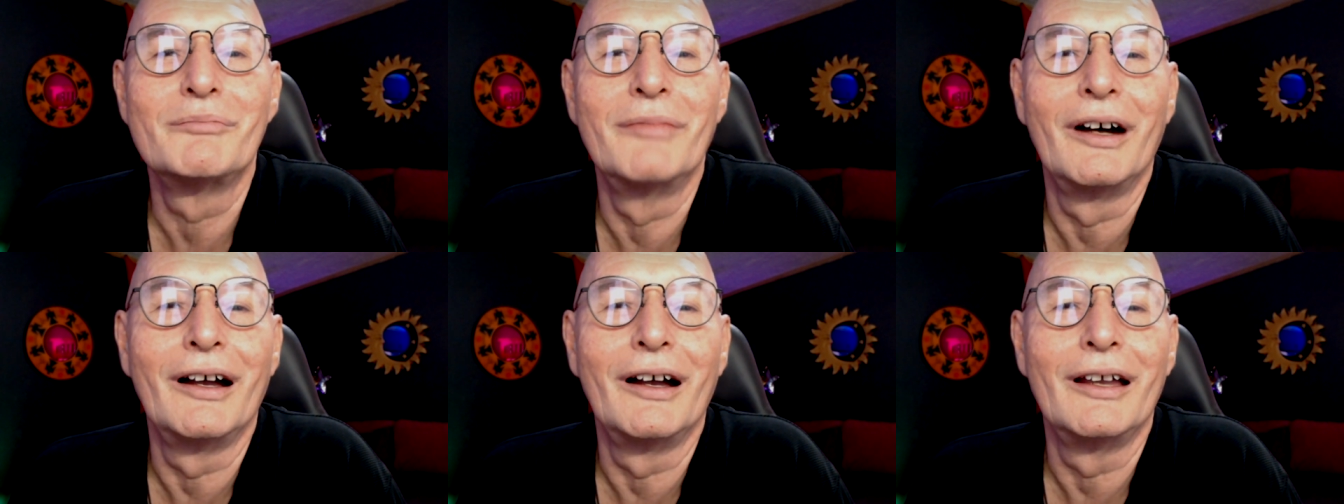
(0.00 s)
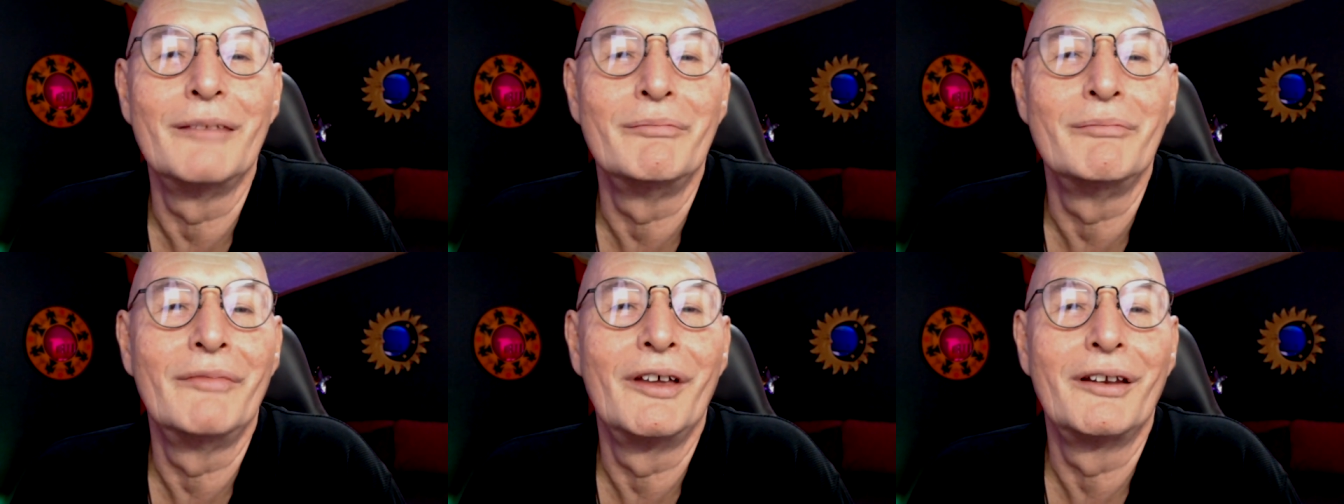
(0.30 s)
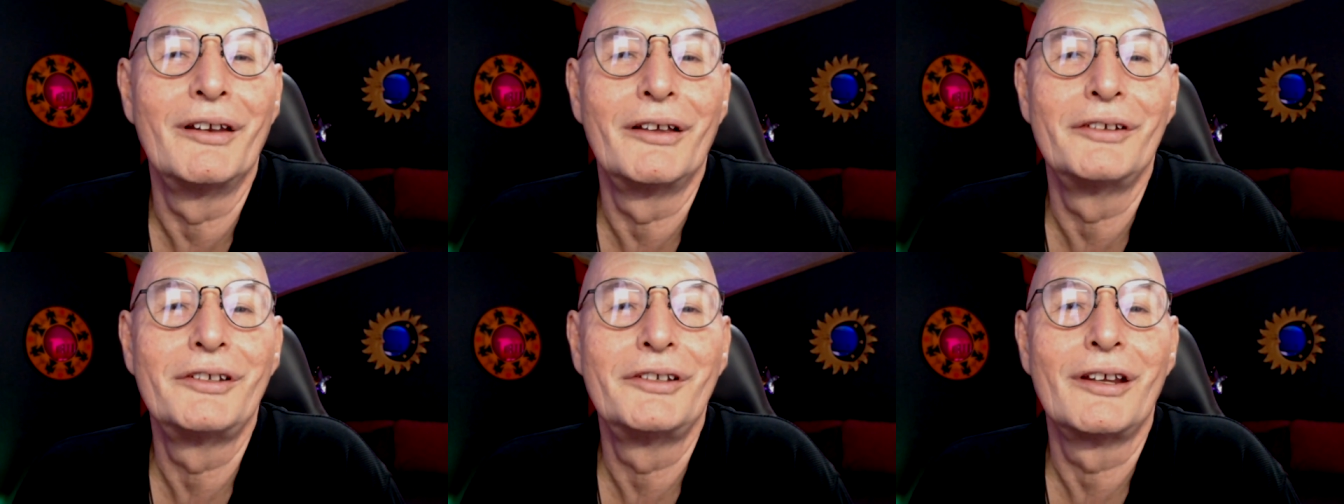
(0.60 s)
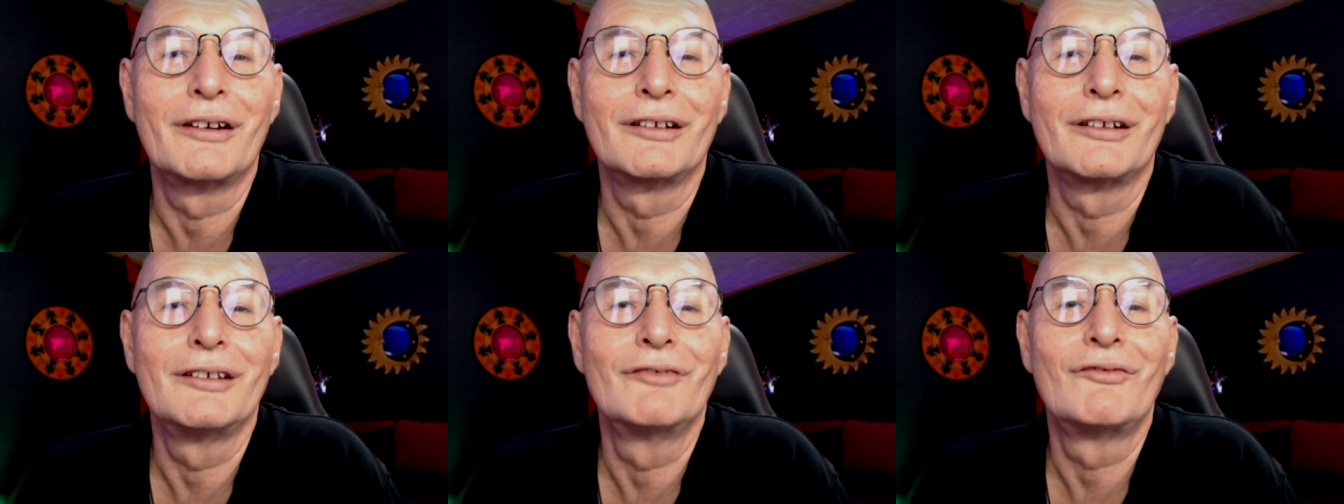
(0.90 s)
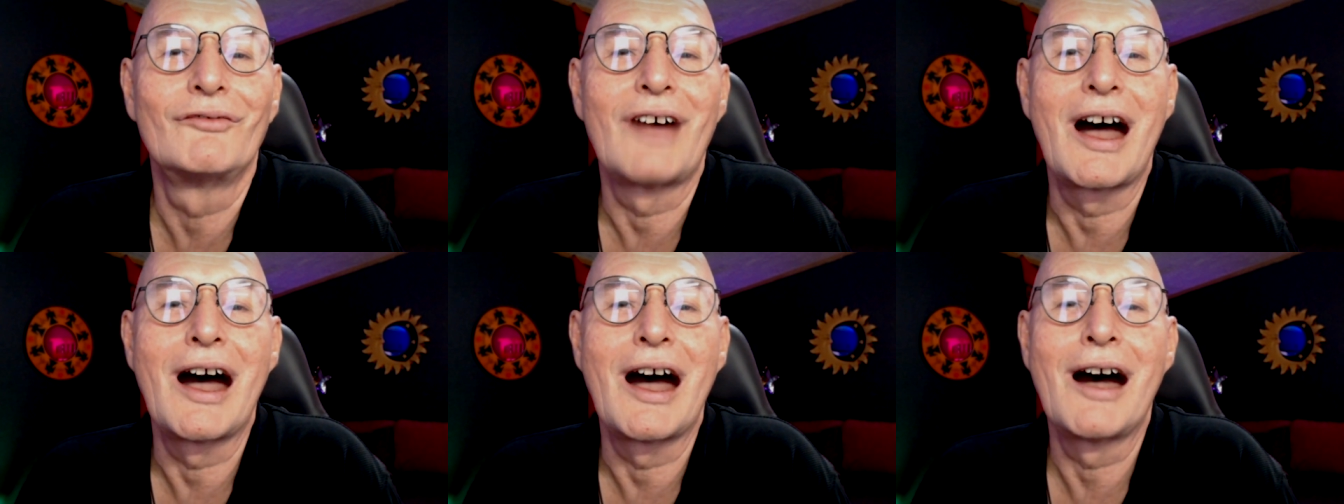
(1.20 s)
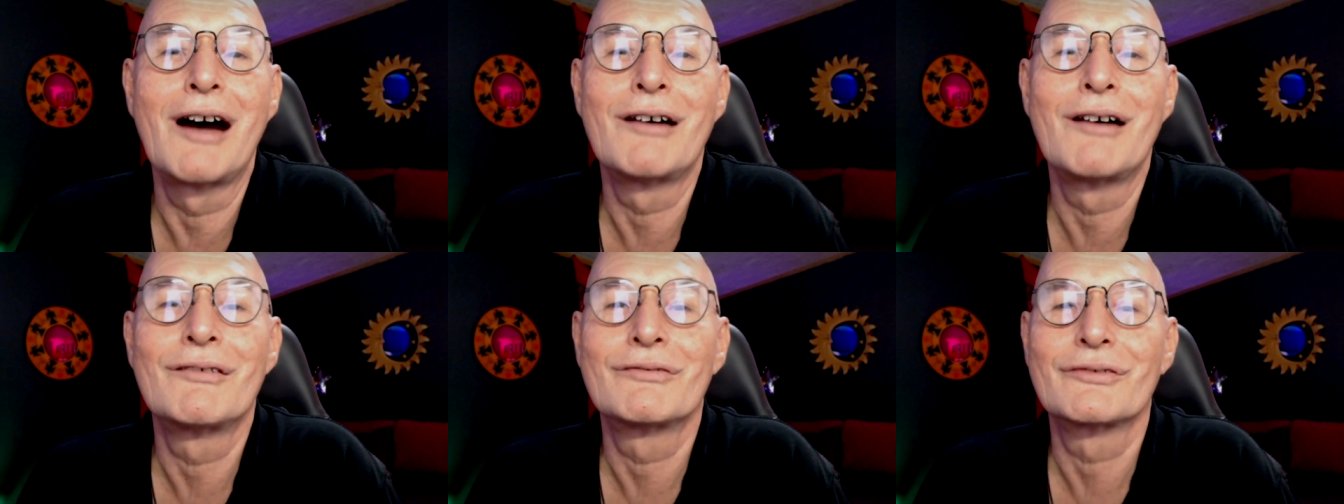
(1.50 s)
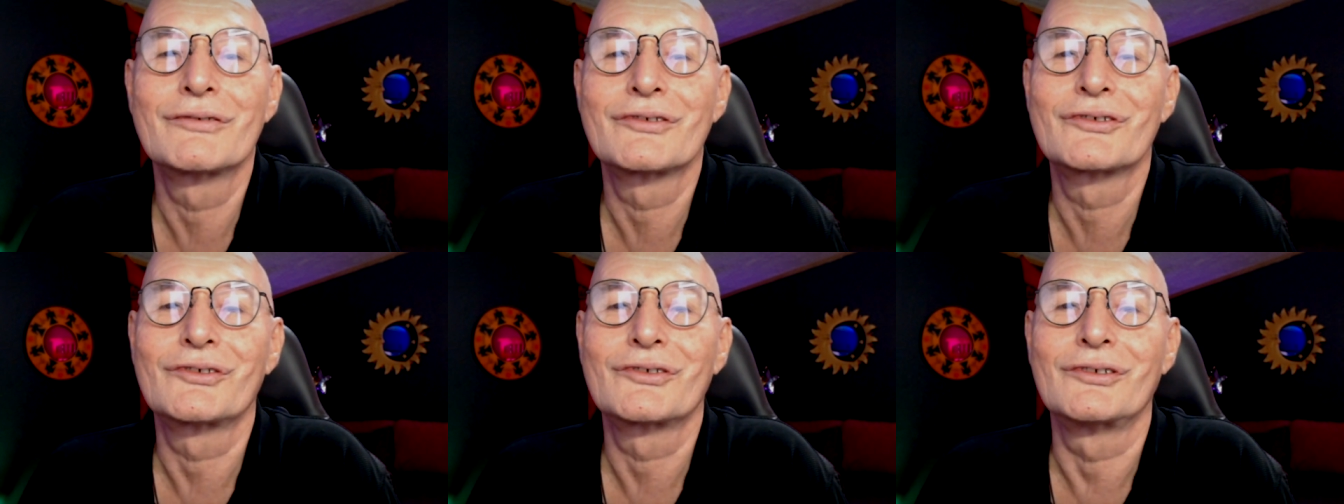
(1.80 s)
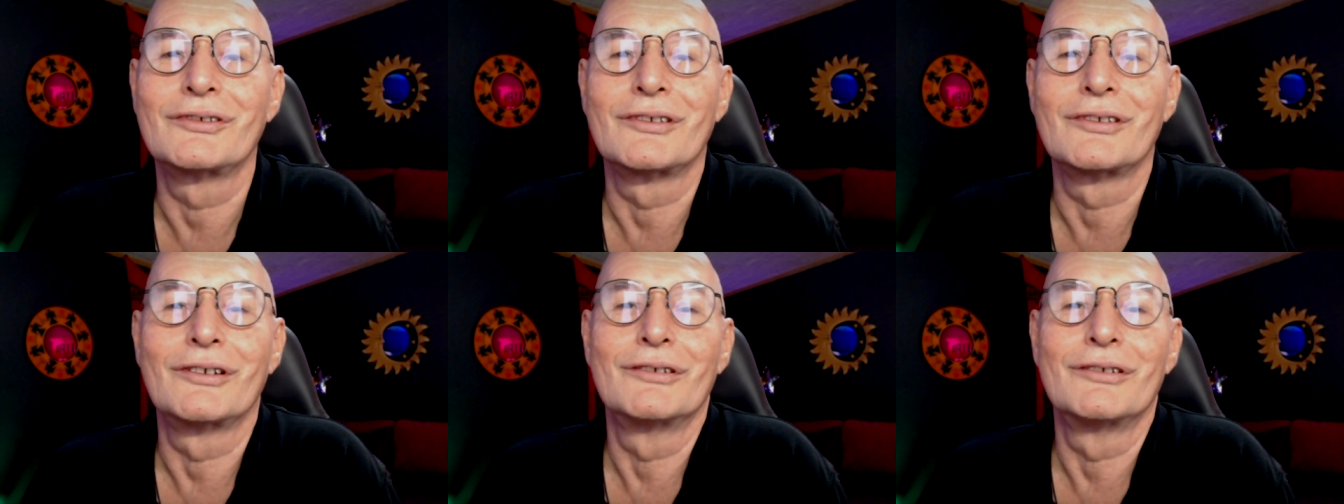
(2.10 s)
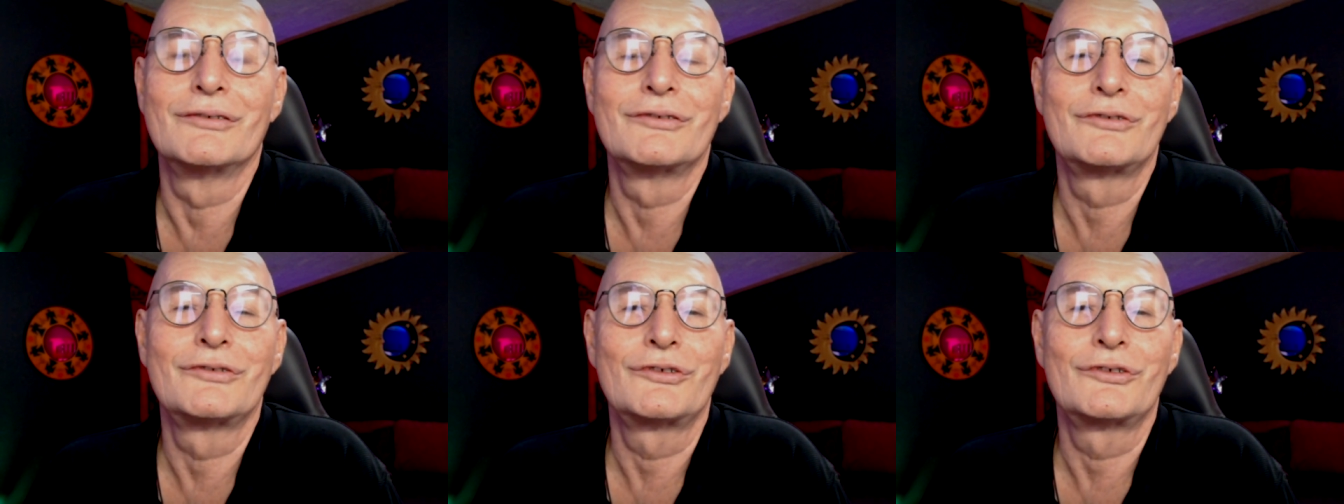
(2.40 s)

by military vows, you know,